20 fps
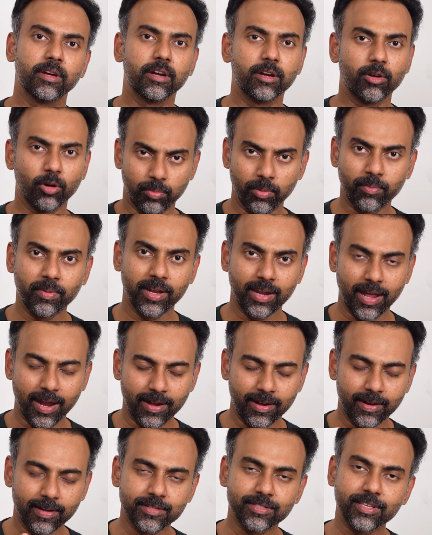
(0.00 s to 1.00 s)
dopamine
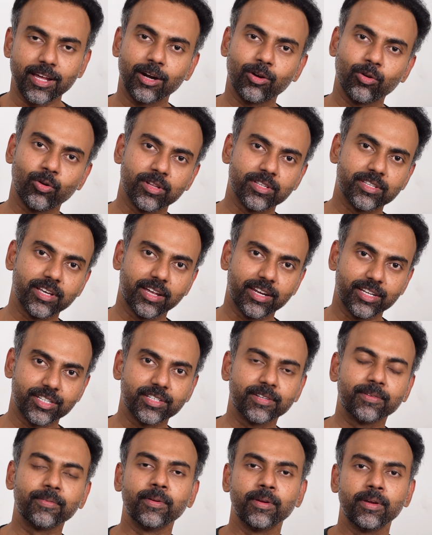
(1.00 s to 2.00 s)
and serotonin secretion.